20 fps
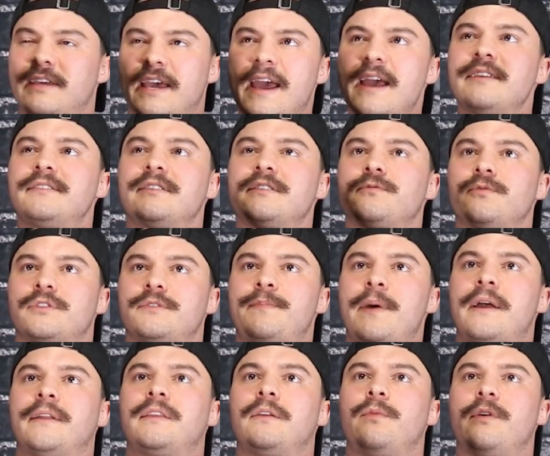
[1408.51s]
Case is
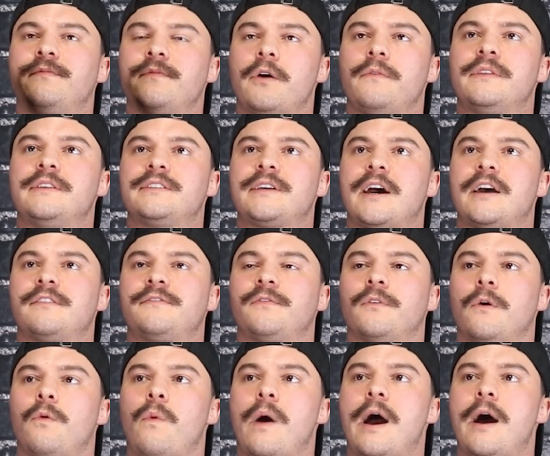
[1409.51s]
respected. We've known these guys
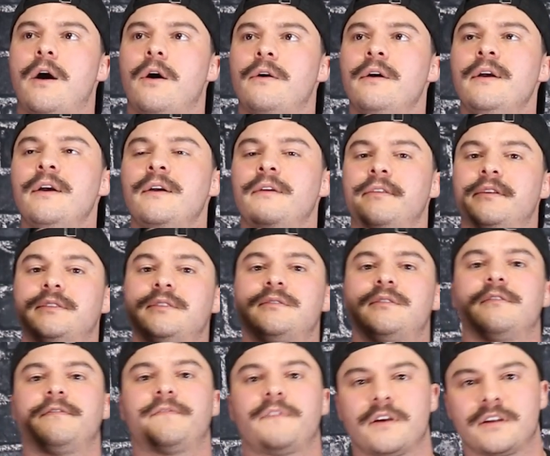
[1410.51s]
for a while. This
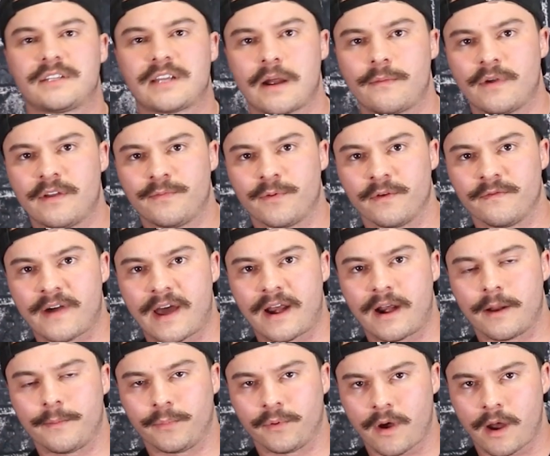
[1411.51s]
is the first time we've
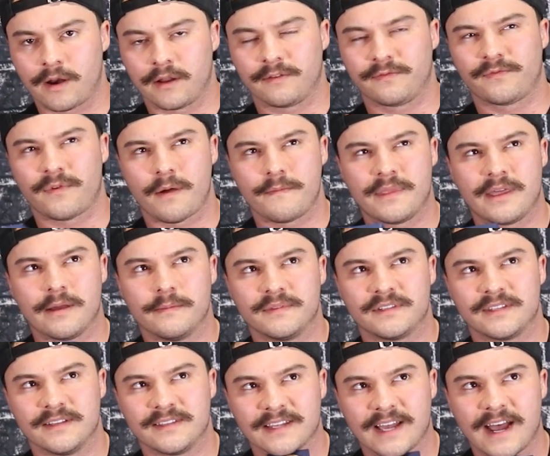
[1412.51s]
provided a product from them
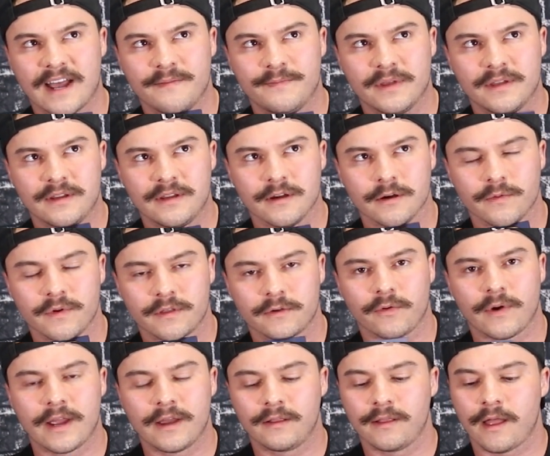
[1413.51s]
since I've been here with
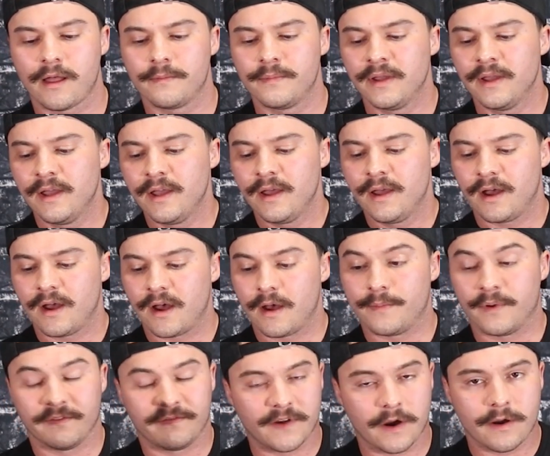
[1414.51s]
CrateClub,
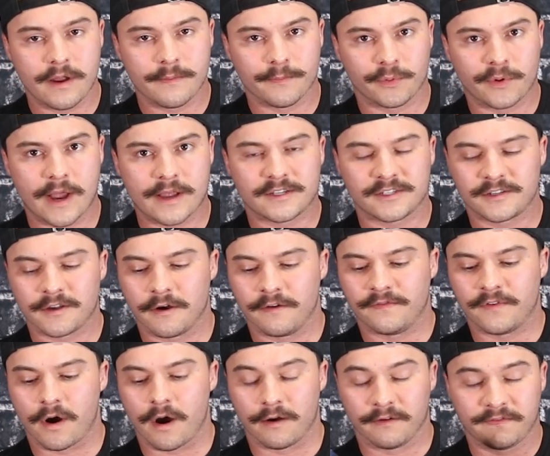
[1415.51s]
but very impressed so
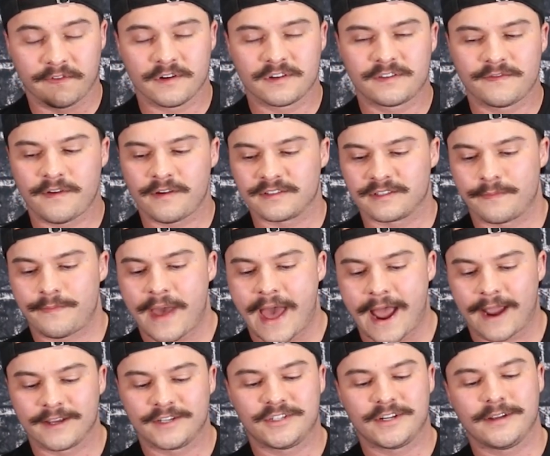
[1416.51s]
far. First of all is the
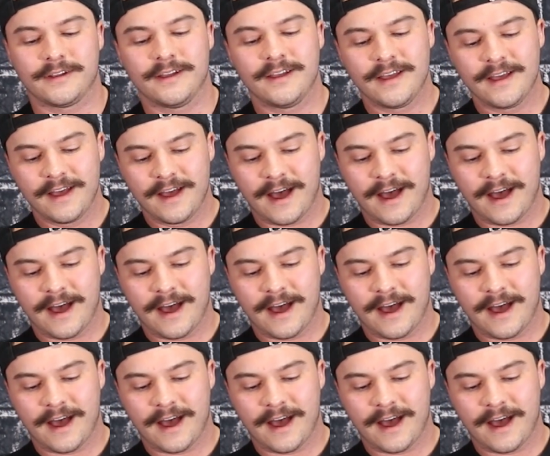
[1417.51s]
packaging.